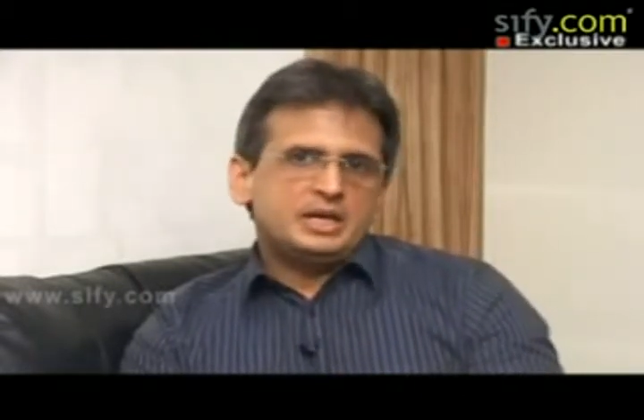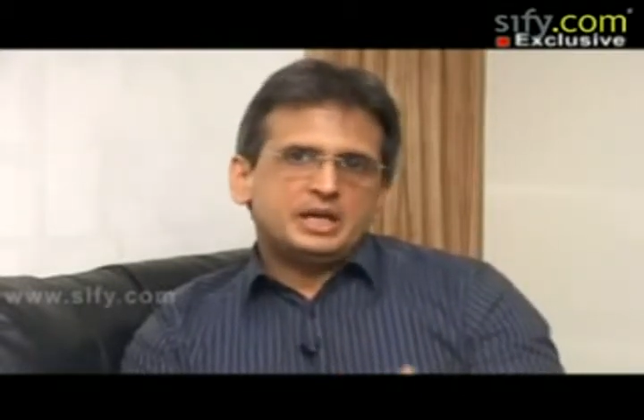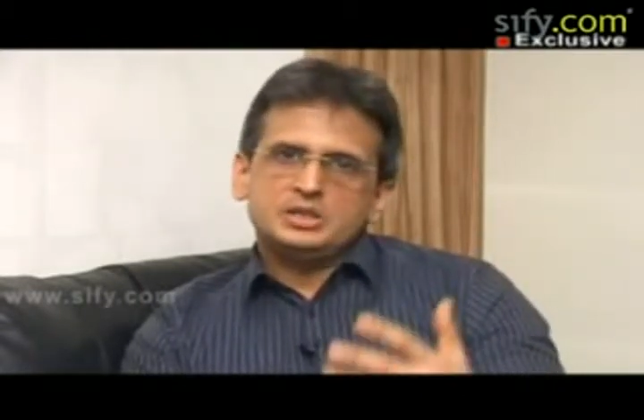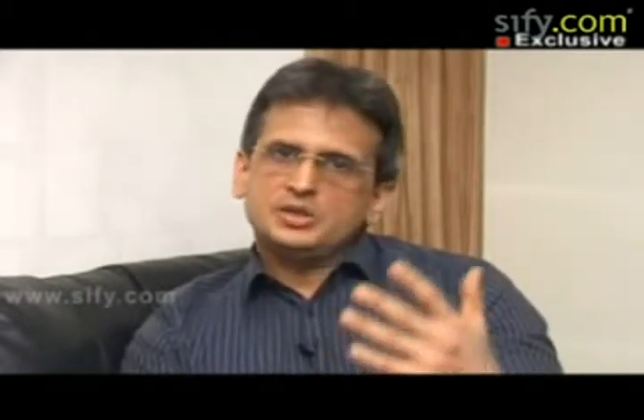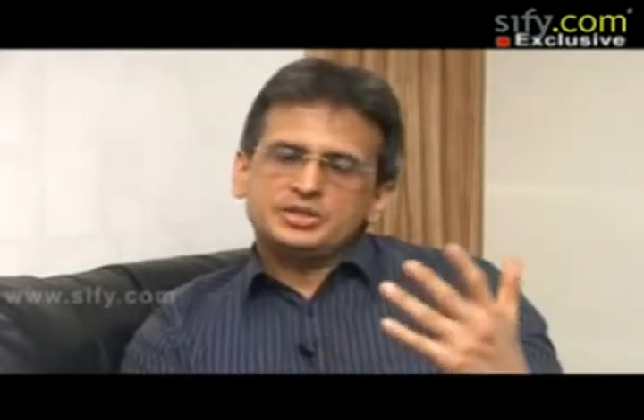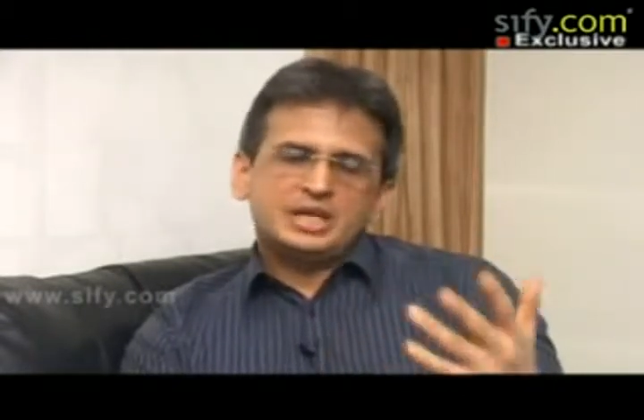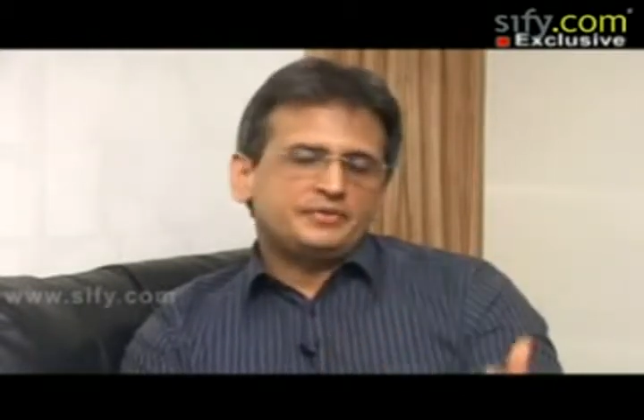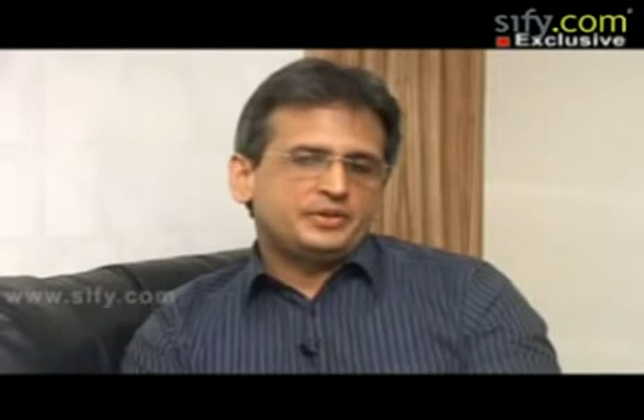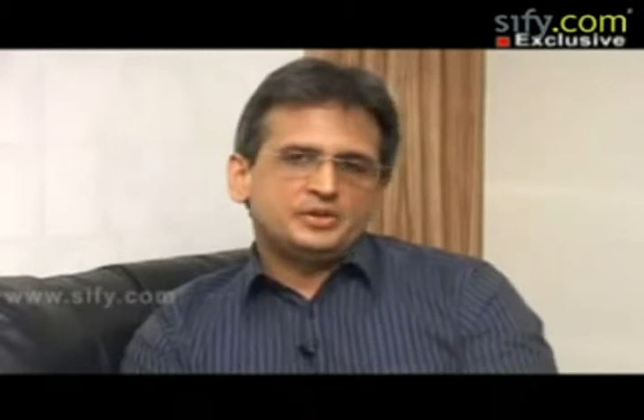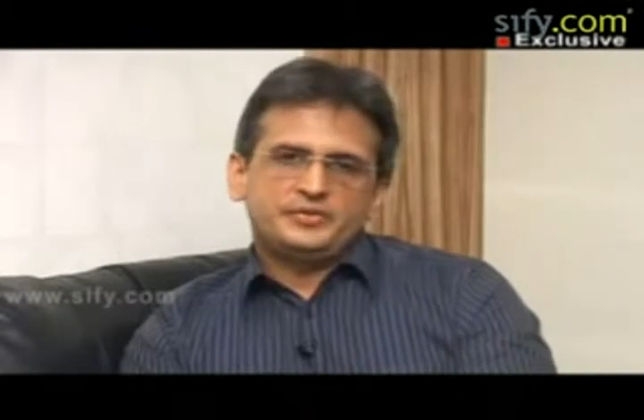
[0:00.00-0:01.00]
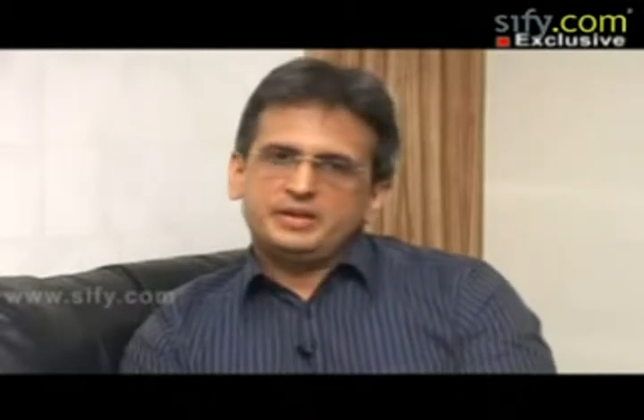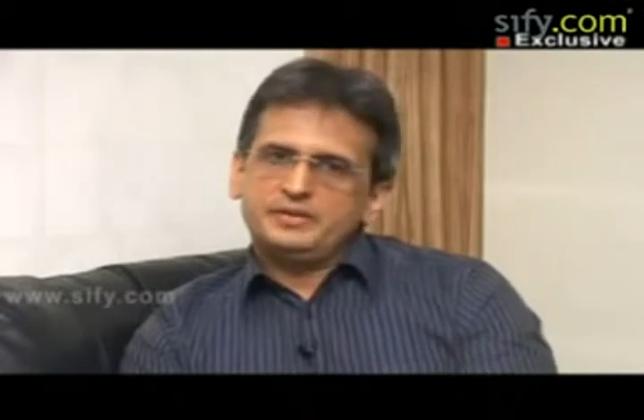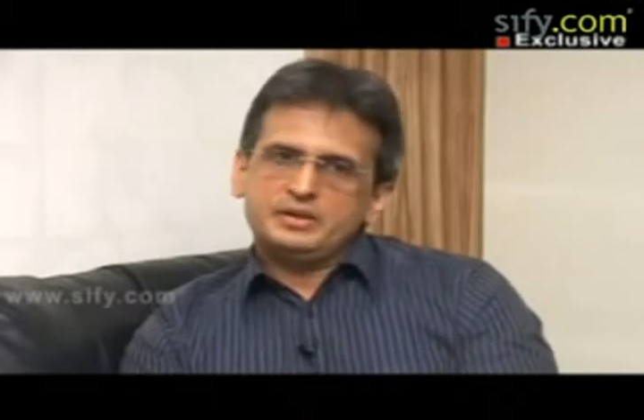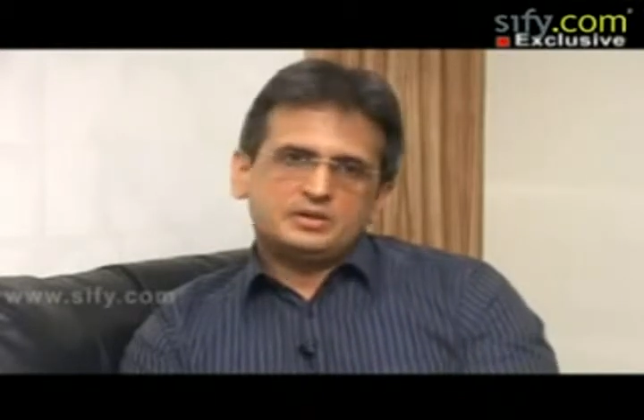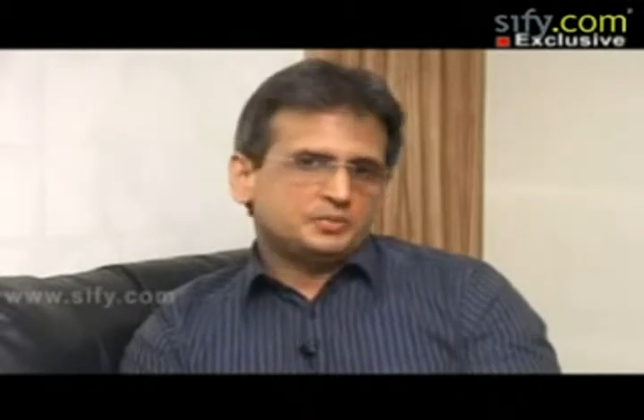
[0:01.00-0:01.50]
or indulge yourself in your
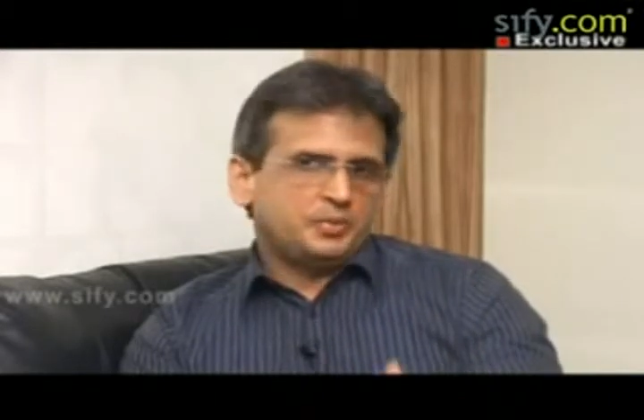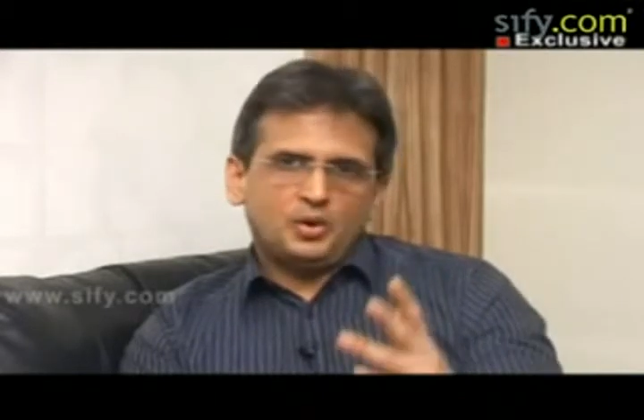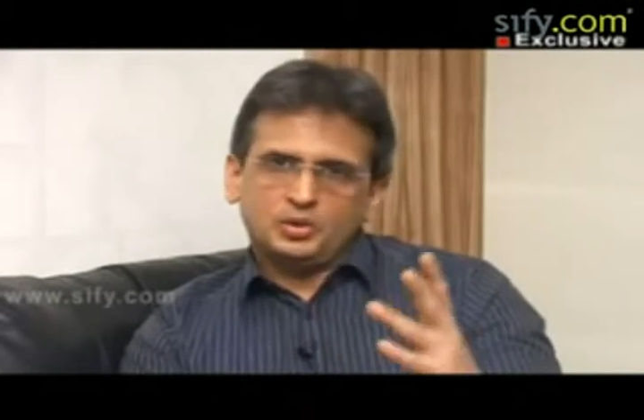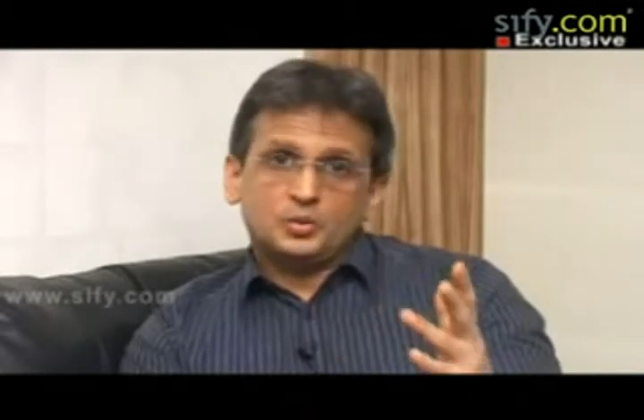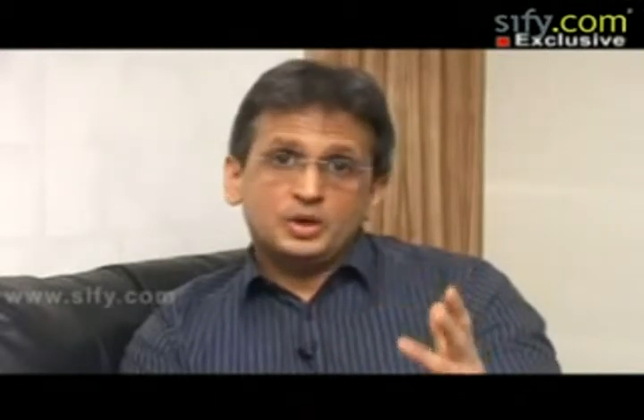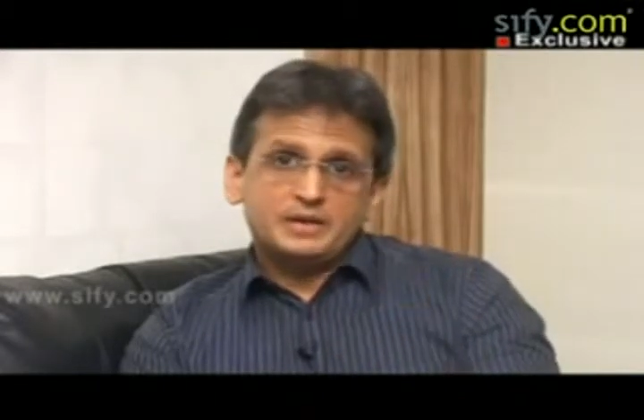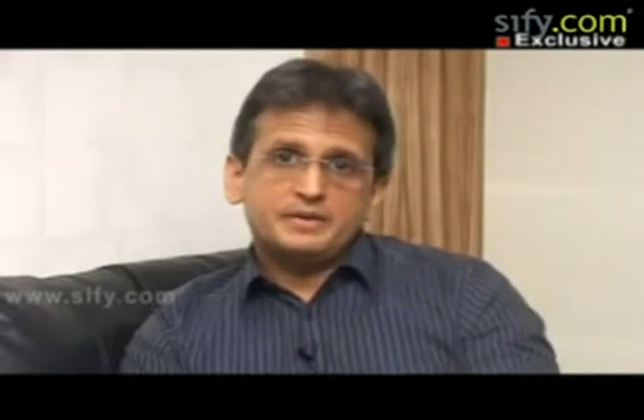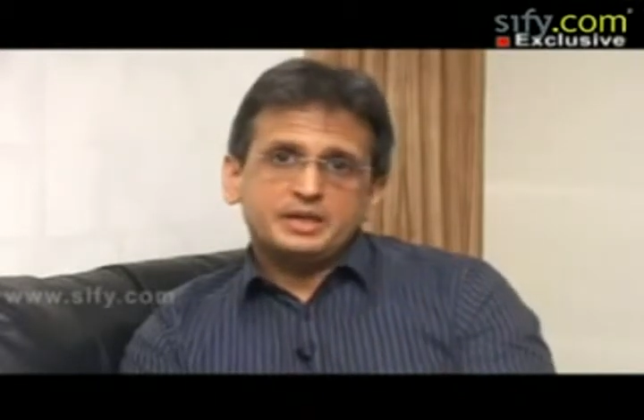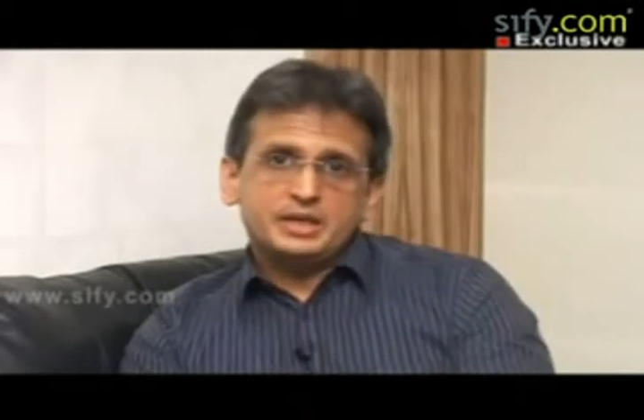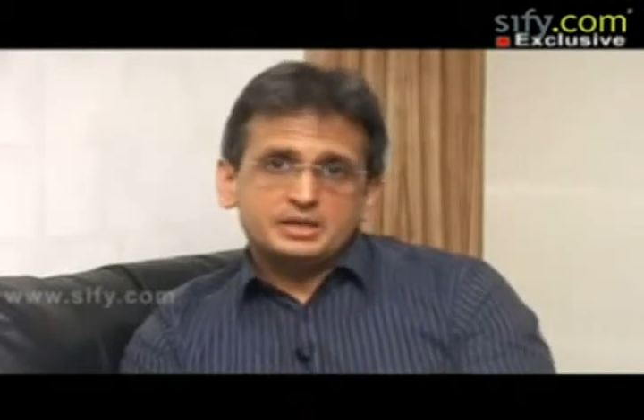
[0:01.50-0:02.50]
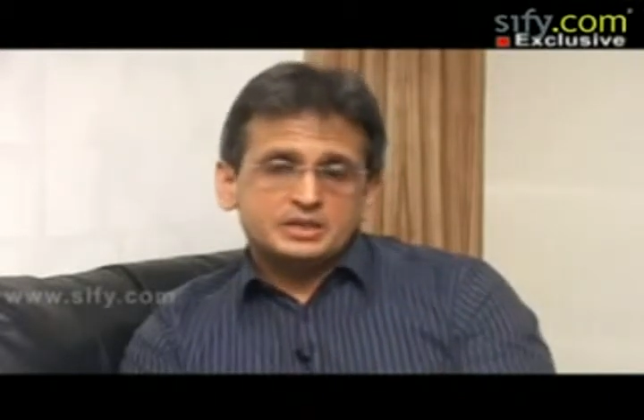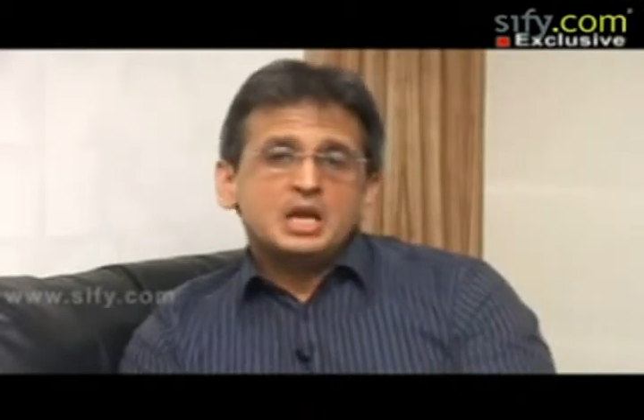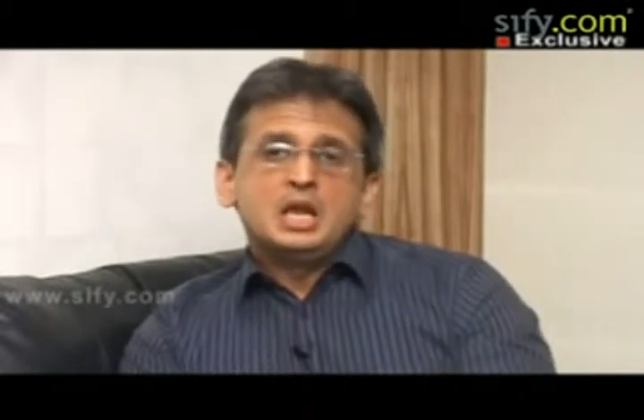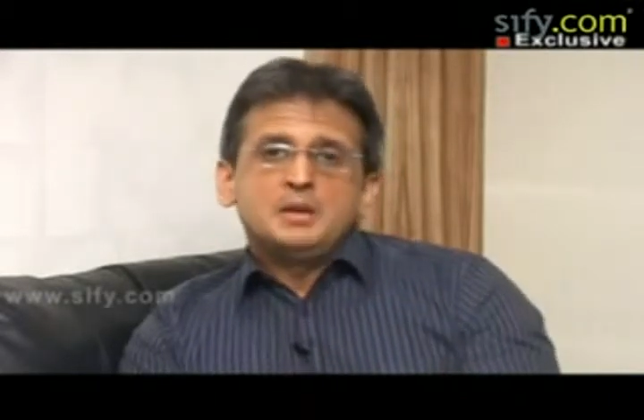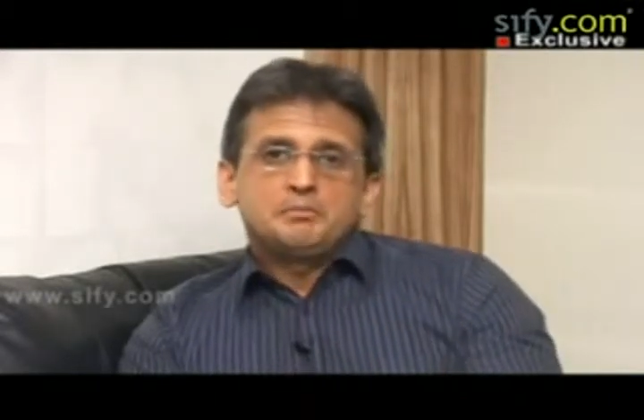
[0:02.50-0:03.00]
favorite sport or whatever it is.